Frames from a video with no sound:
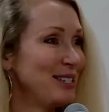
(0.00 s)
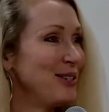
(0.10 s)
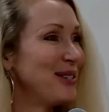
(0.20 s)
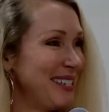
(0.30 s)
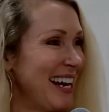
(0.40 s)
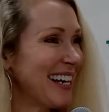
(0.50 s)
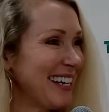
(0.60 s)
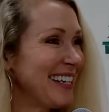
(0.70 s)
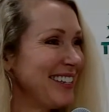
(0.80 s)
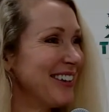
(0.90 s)

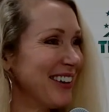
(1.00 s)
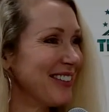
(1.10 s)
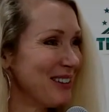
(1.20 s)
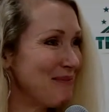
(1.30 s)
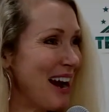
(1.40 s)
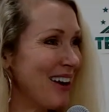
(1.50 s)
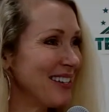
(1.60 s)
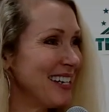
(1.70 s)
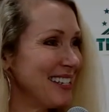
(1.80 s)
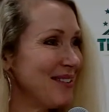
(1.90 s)
stick your
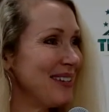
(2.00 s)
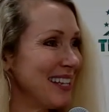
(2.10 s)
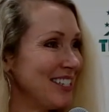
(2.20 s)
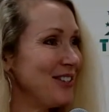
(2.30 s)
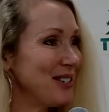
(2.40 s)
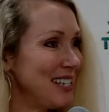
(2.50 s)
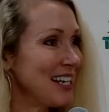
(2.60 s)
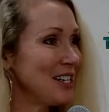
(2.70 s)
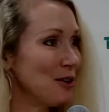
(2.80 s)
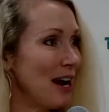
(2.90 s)
repairs and assuming that you
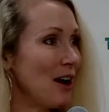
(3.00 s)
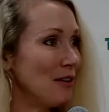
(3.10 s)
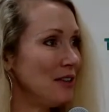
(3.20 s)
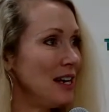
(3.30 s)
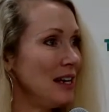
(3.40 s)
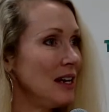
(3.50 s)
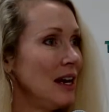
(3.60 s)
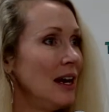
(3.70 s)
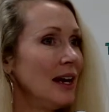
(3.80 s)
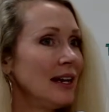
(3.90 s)
stick your ARV,
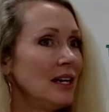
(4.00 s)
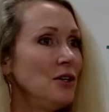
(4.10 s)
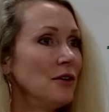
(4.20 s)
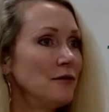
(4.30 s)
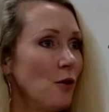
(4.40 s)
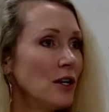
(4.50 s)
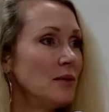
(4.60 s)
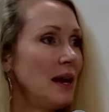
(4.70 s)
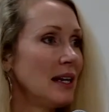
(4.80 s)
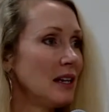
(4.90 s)
can you afford
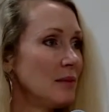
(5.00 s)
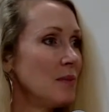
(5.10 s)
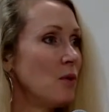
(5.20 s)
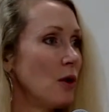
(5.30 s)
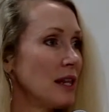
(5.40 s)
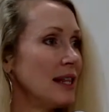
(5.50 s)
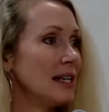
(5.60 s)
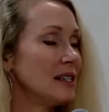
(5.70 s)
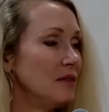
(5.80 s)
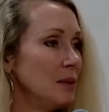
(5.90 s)
to pay a little bit more than
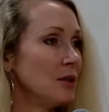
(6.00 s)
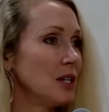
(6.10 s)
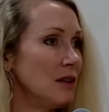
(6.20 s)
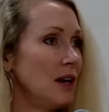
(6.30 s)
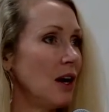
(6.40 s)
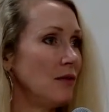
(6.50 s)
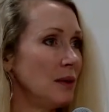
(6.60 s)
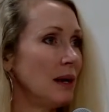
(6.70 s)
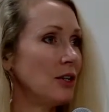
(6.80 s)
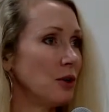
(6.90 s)
that 70% of ARV
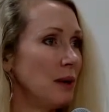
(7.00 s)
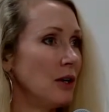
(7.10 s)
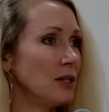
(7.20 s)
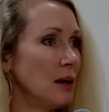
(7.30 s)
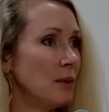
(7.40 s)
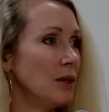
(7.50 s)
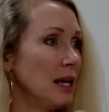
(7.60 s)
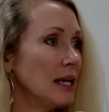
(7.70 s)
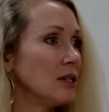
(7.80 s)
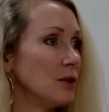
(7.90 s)
minus repairs number? And
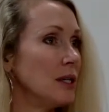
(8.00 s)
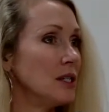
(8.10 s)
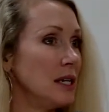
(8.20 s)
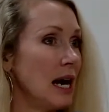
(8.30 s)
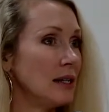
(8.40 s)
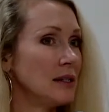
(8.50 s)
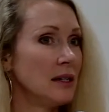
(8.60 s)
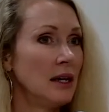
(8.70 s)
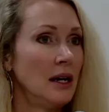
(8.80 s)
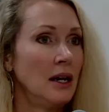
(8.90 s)
the answer is yes.
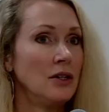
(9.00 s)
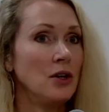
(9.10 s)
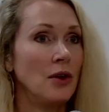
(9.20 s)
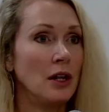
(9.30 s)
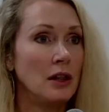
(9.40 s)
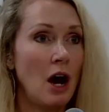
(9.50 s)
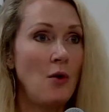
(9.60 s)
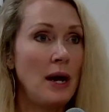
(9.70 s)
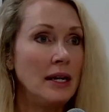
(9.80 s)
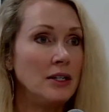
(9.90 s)
So on the
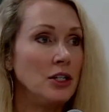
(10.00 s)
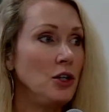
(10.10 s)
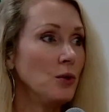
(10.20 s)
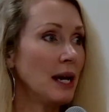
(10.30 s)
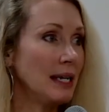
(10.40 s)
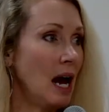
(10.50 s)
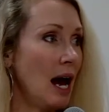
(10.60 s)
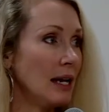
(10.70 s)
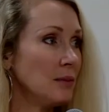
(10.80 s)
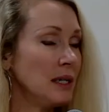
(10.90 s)
low end, you
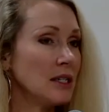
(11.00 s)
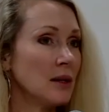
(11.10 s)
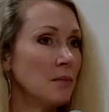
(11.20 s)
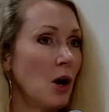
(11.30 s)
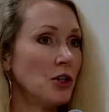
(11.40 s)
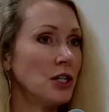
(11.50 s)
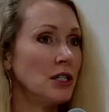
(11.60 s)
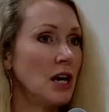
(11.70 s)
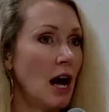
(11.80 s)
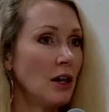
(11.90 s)
cannot because the
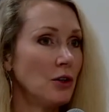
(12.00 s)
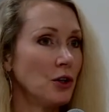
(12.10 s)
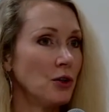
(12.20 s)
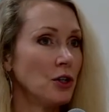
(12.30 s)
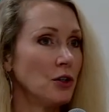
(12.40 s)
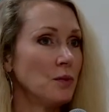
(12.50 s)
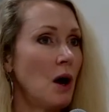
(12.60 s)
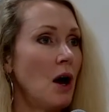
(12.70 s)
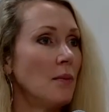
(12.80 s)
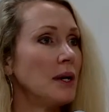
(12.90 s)
margin dollars are so
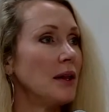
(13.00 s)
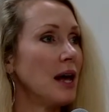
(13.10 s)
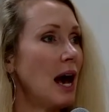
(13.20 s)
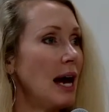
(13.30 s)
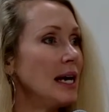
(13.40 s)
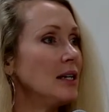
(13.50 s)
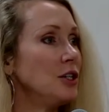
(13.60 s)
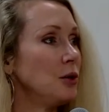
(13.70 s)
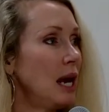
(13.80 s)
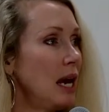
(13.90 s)
small, but on the high end,
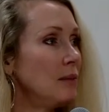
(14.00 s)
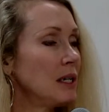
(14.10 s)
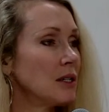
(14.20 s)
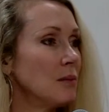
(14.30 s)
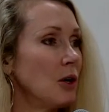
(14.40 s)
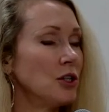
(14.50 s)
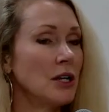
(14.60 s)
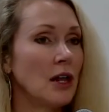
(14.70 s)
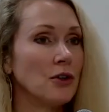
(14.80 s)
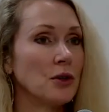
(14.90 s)
you can because the margin
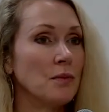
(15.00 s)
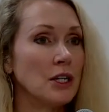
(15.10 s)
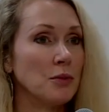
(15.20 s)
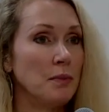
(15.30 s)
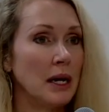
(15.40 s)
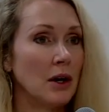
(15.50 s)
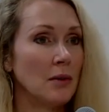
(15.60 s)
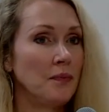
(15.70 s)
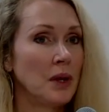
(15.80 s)
dollars are much bigger.